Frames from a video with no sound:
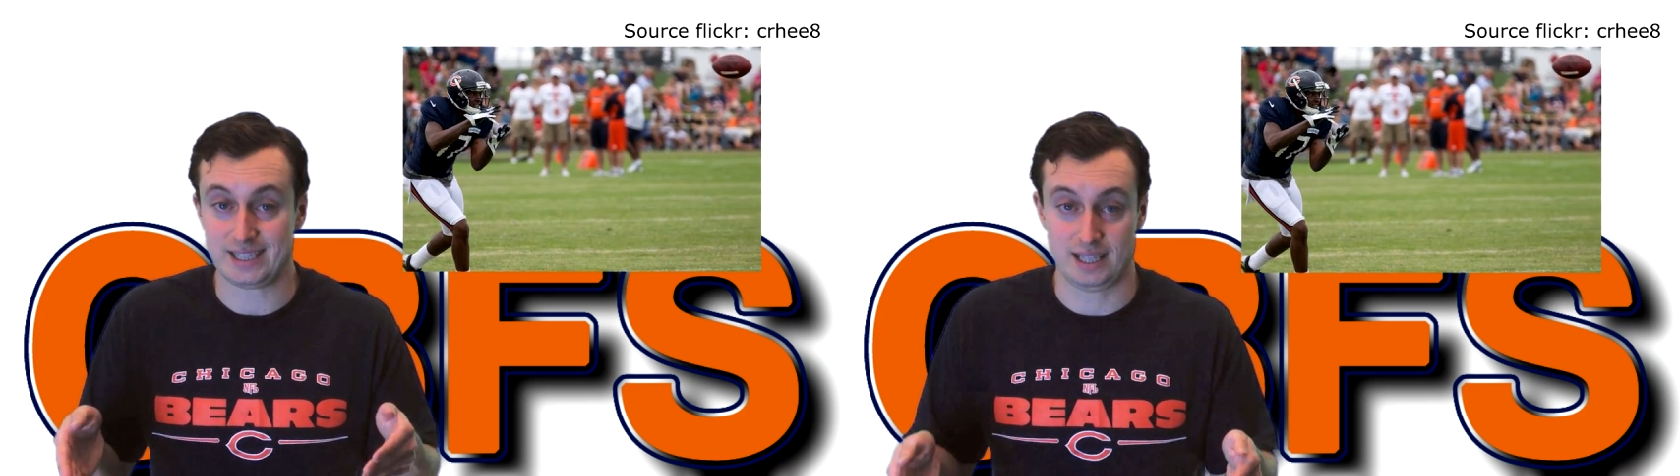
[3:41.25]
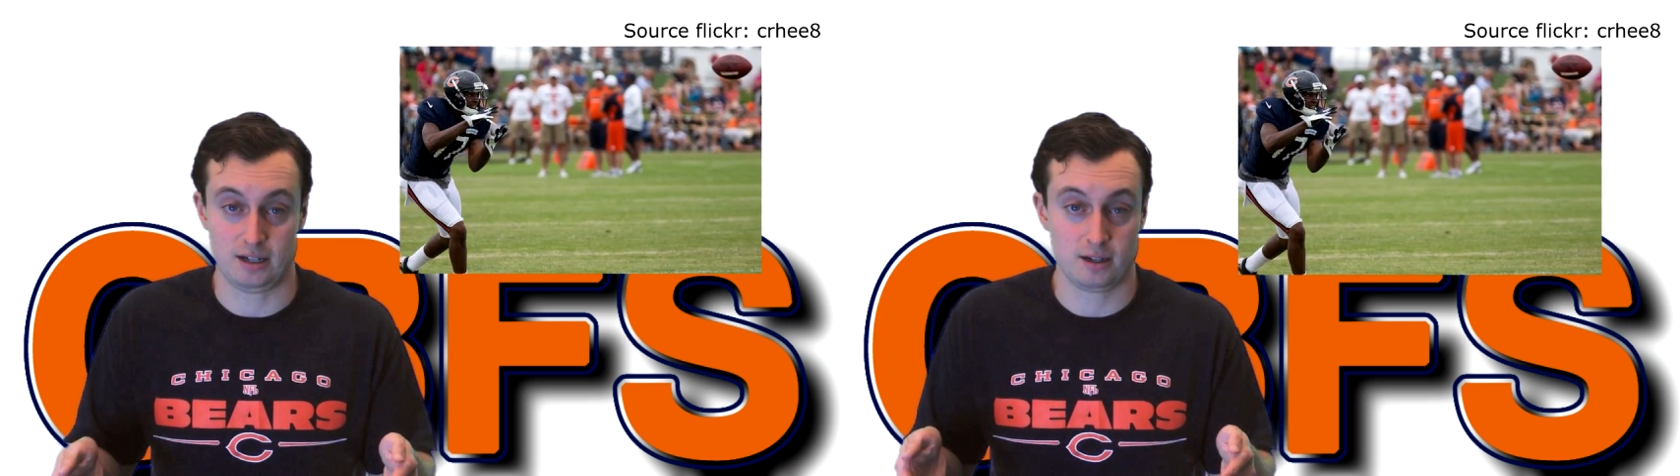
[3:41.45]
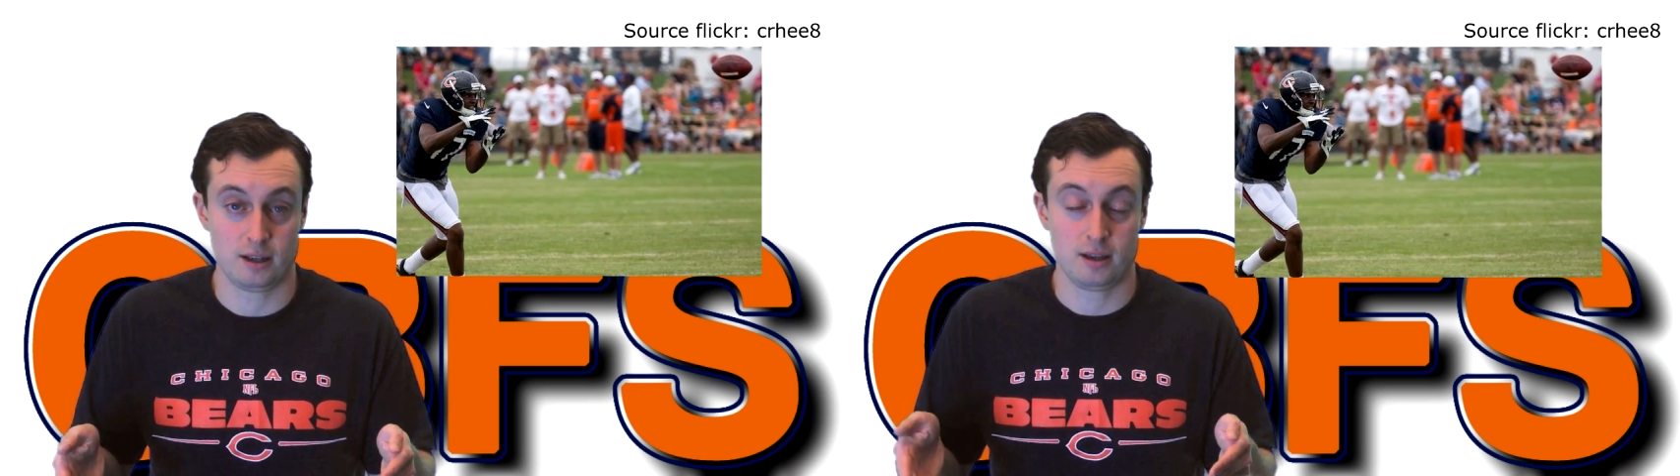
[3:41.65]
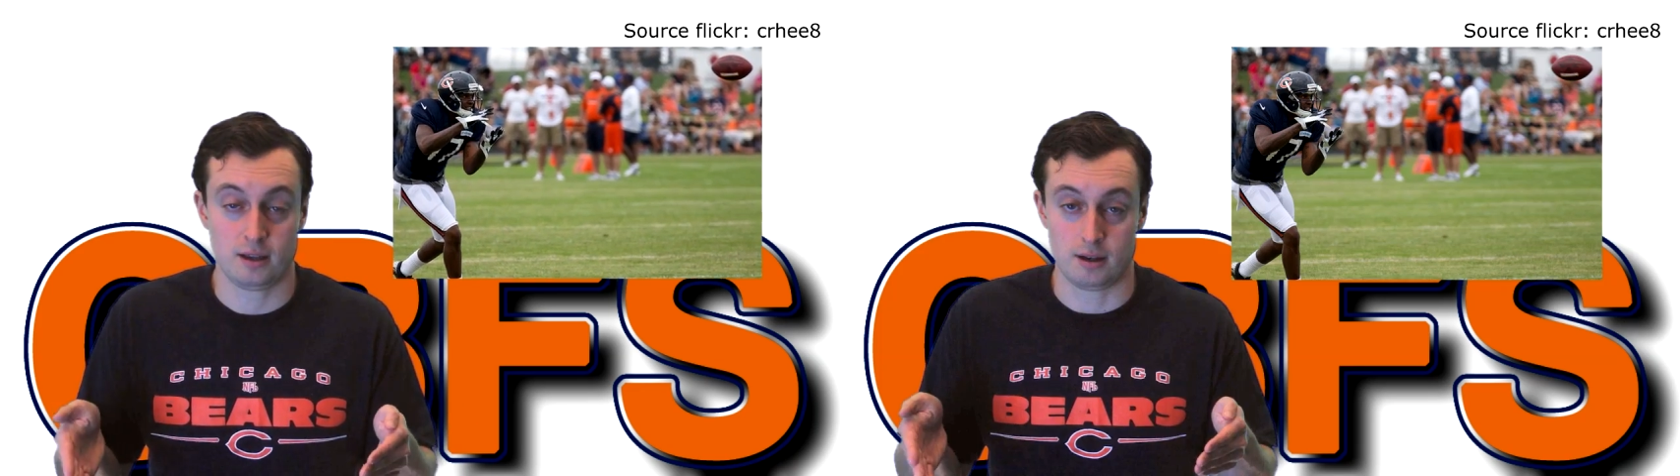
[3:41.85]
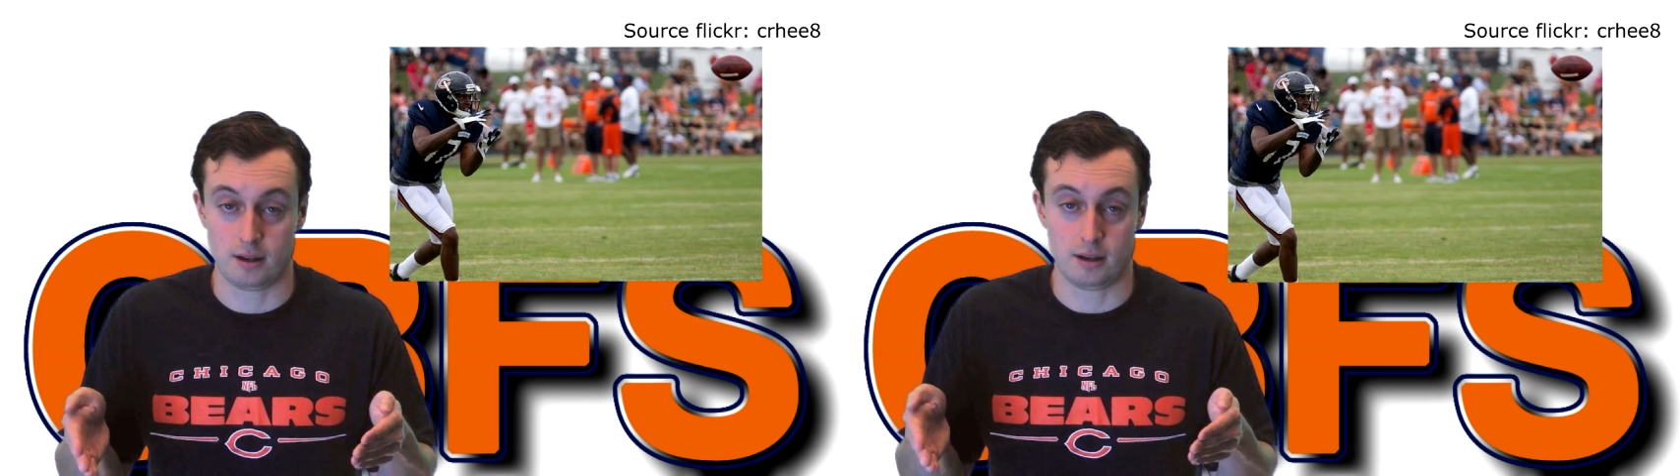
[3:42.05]
need it
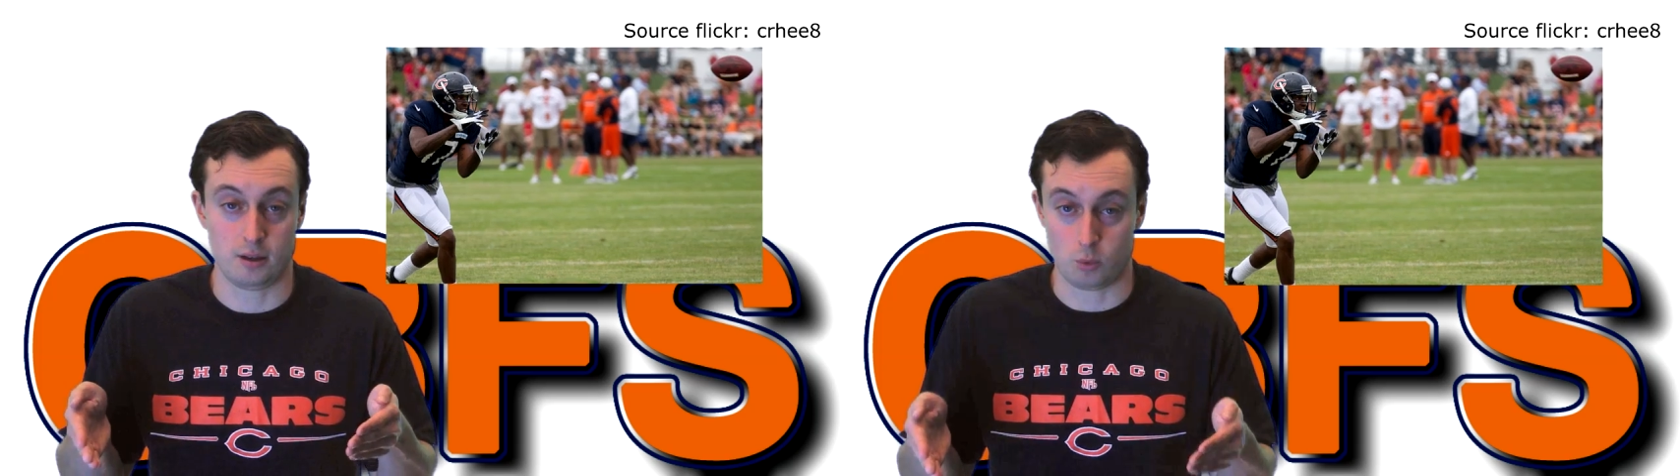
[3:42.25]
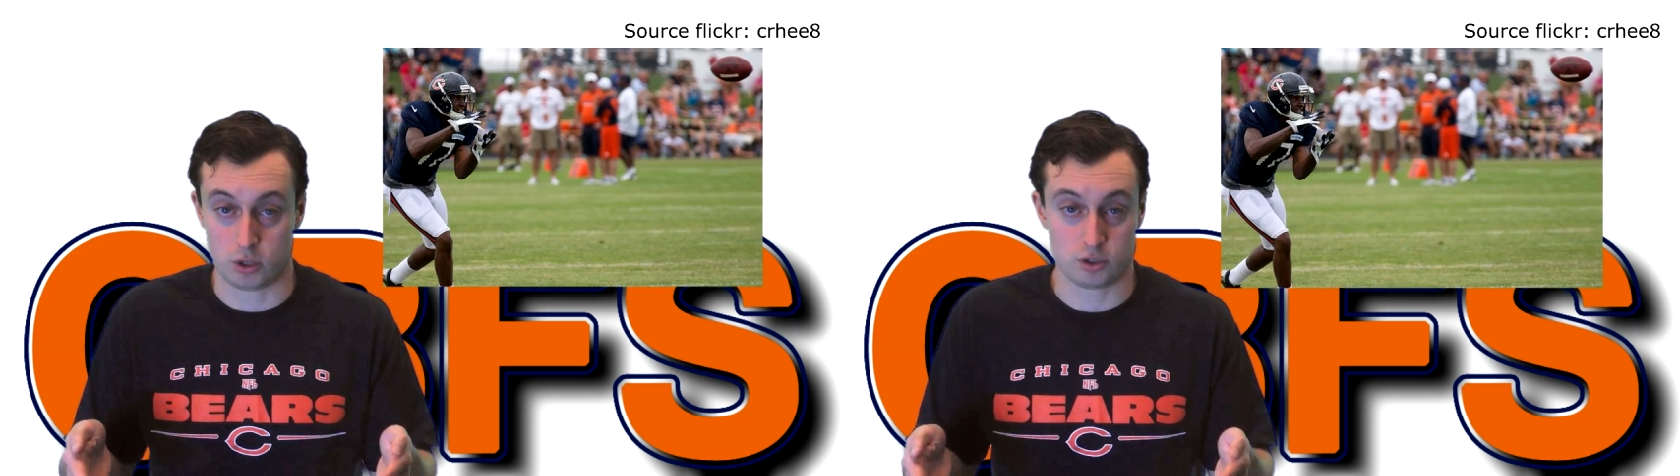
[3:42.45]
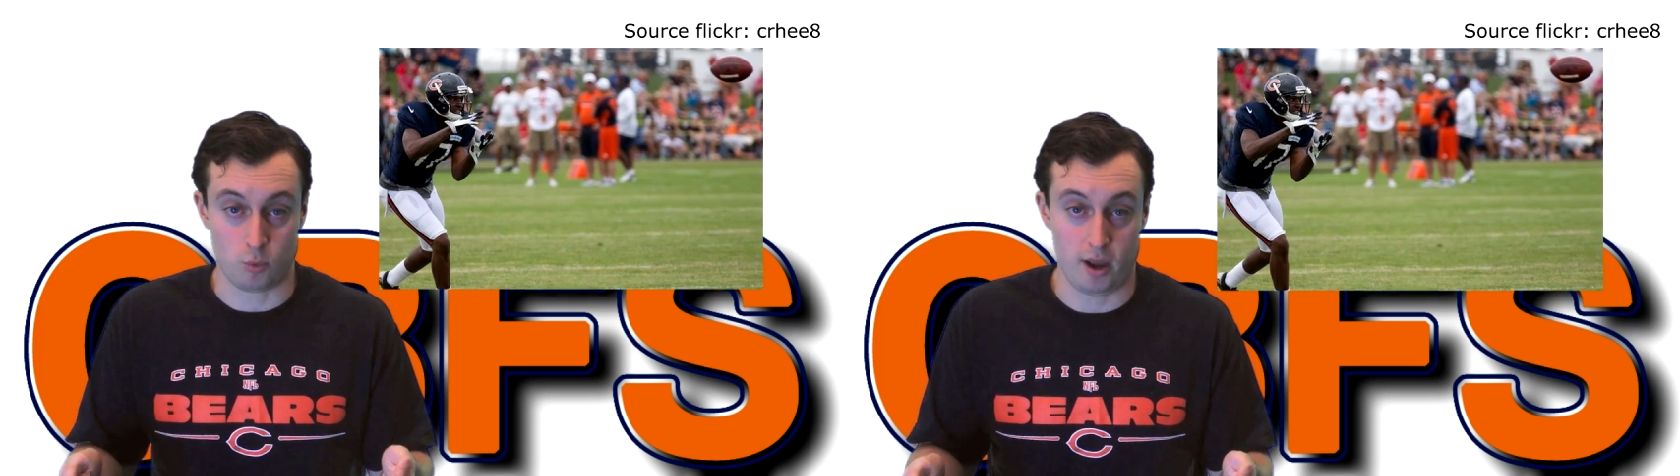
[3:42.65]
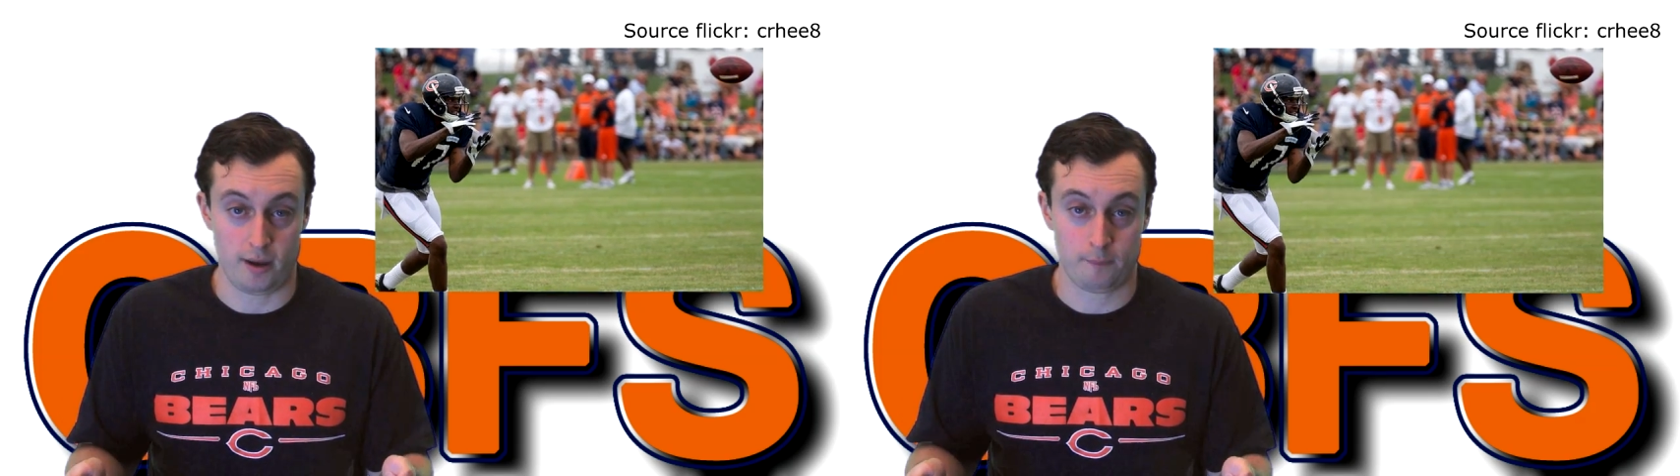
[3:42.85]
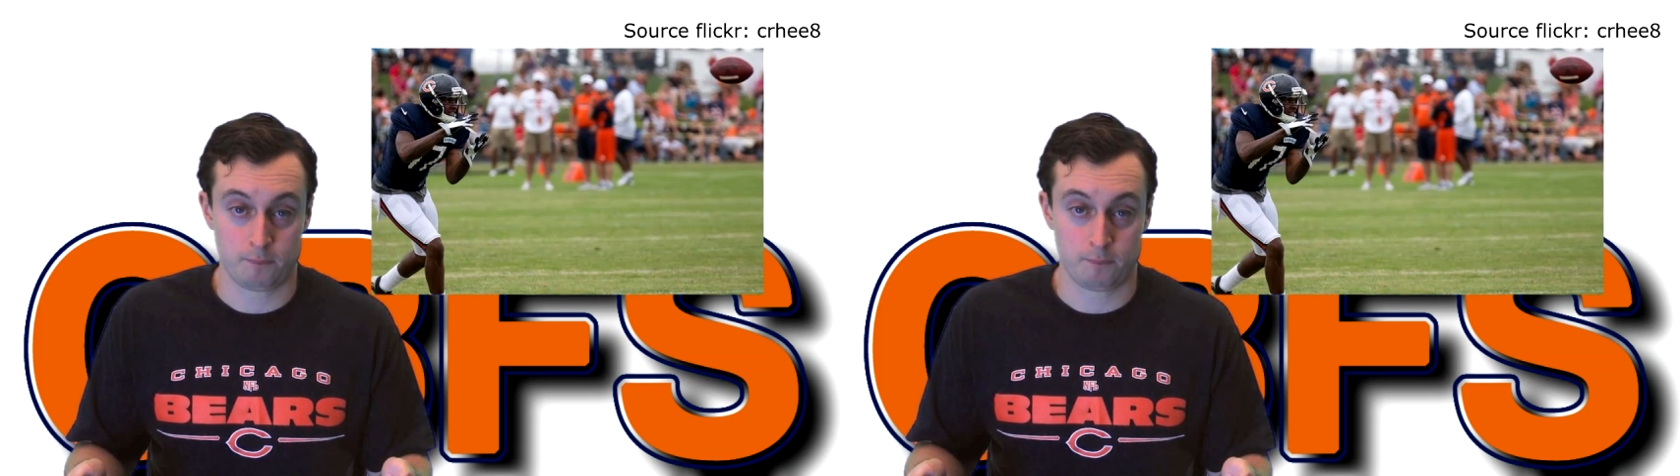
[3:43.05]
in the worst way.